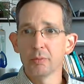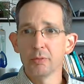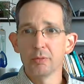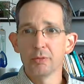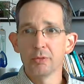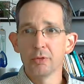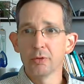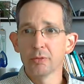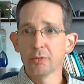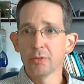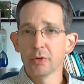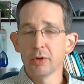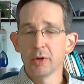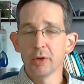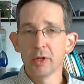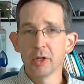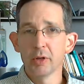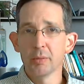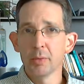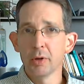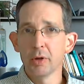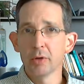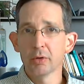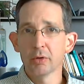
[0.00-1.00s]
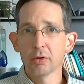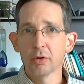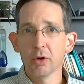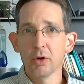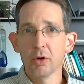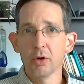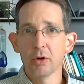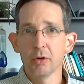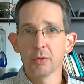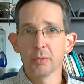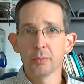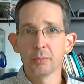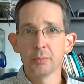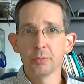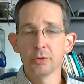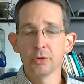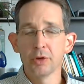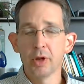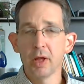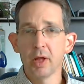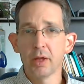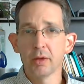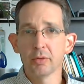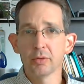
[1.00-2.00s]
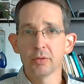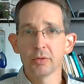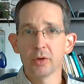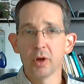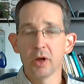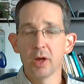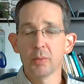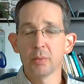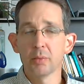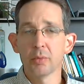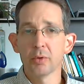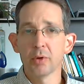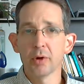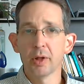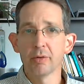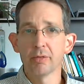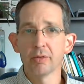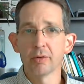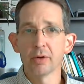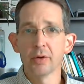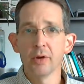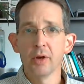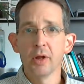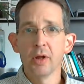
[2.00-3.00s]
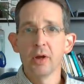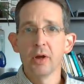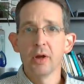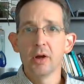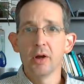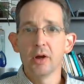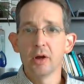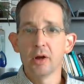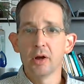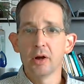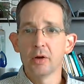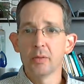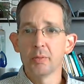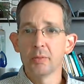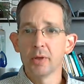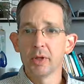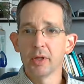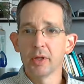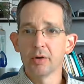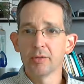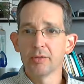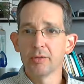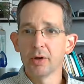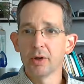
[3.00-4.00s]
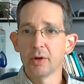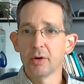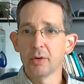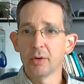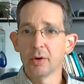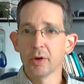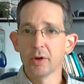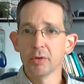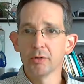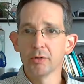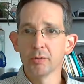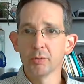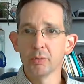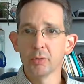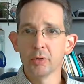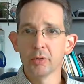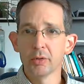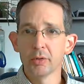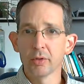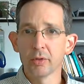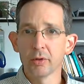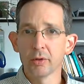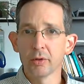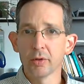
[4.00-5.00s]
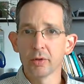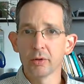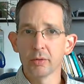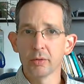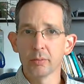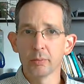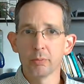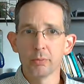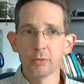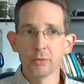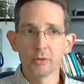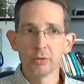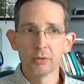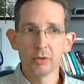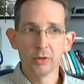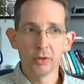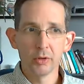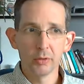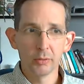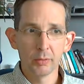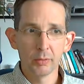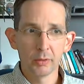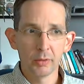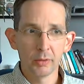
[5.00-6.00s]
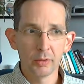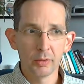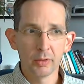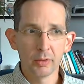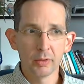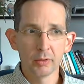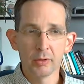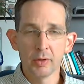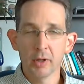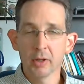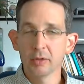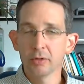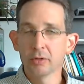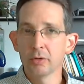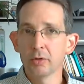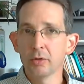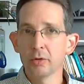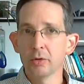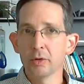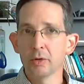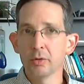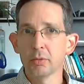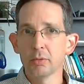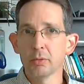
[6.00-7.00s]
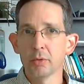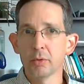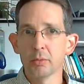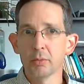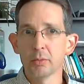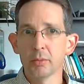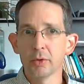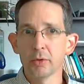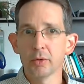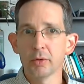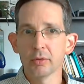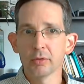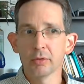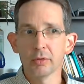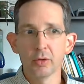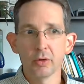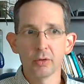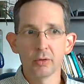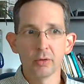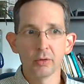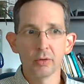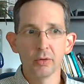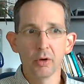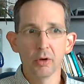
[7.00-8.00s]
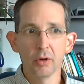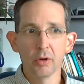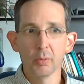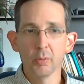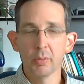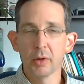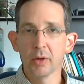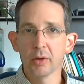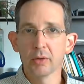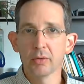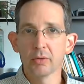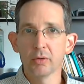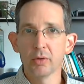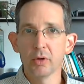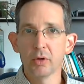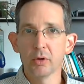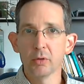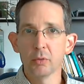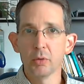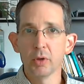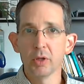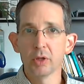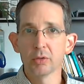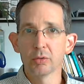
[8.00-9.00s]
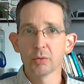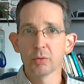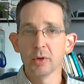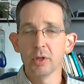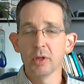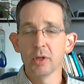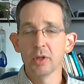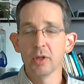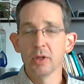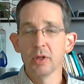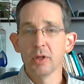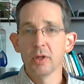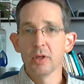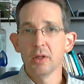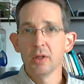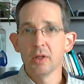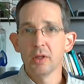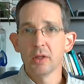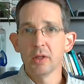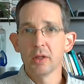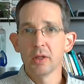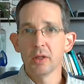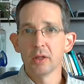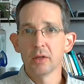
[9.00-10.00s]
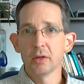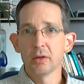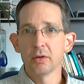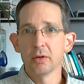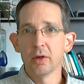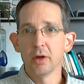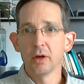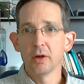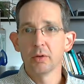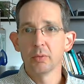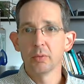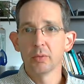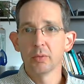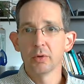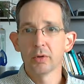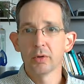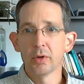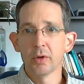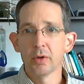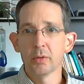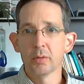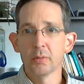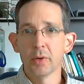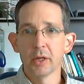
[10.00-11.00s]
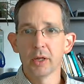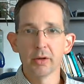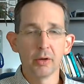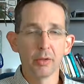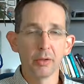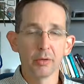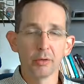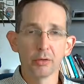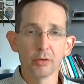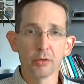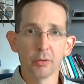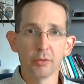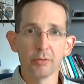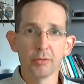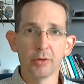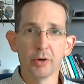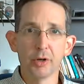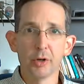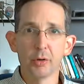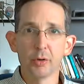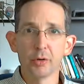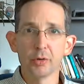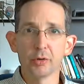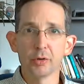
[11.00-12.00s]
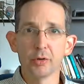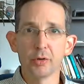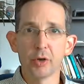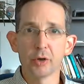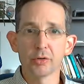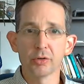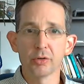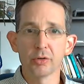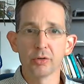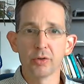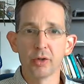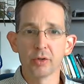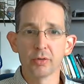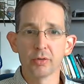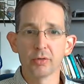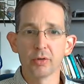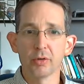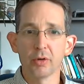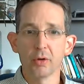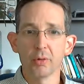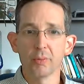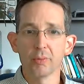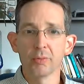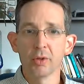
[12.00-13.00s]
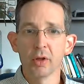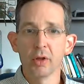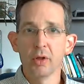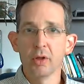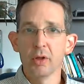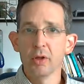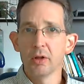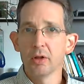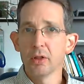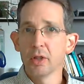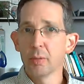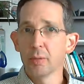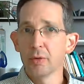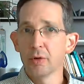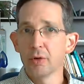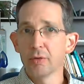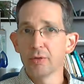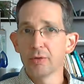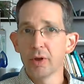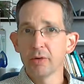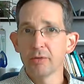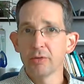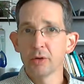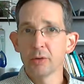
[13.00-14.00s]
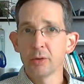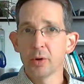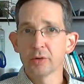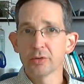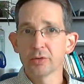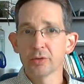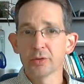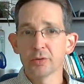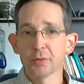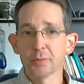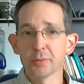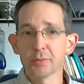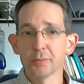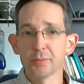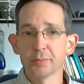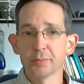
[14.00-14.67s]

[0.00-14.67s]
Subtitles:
Feel free to email, call, chat, Skype, whatever. And if I don't hear from you, then I'll see you in the next unit when we start to talk about week 3. And I will make another short video introduction then. So let me know if you have any questions.